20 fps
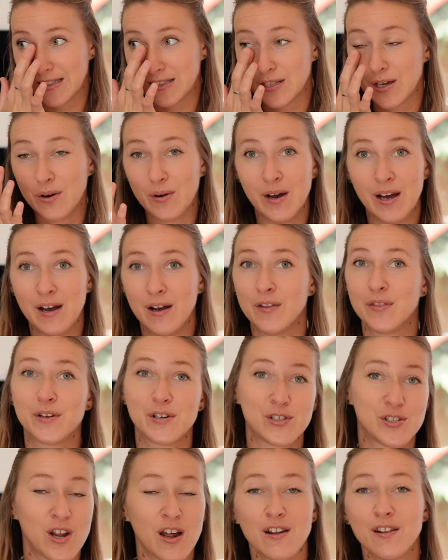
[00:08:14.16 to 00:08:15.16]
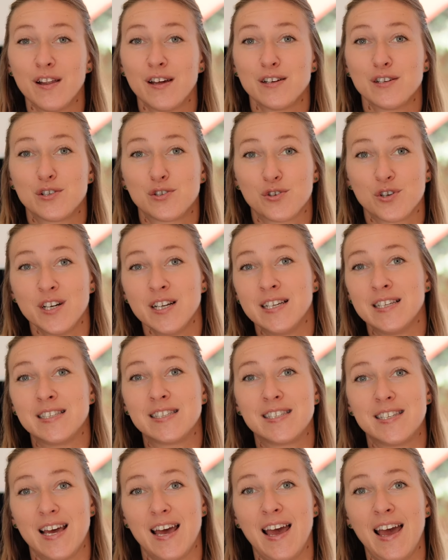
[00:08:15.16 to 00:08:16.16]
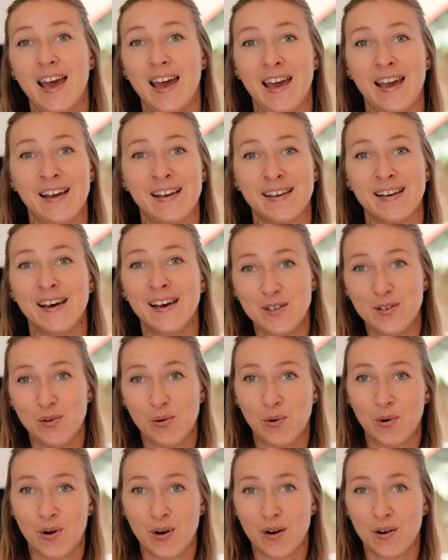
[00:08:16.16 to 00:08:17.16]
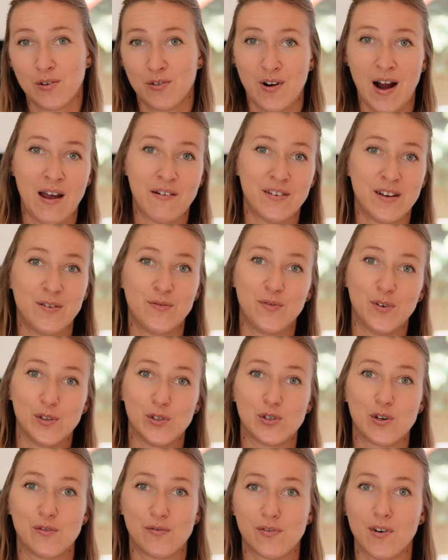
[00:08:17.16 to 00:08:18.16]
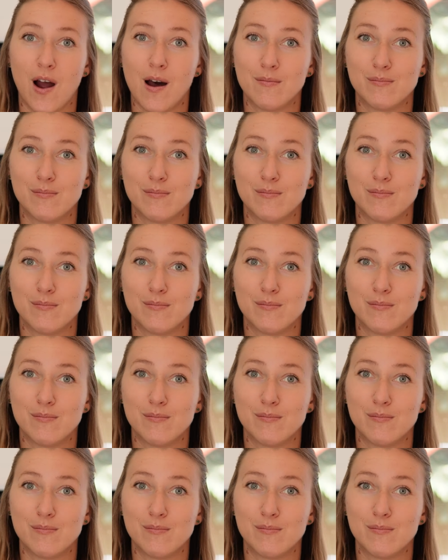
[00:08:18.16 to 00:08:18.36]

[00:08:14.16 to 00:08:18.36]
and so there's not a lot of trees to hang your gravity filter from.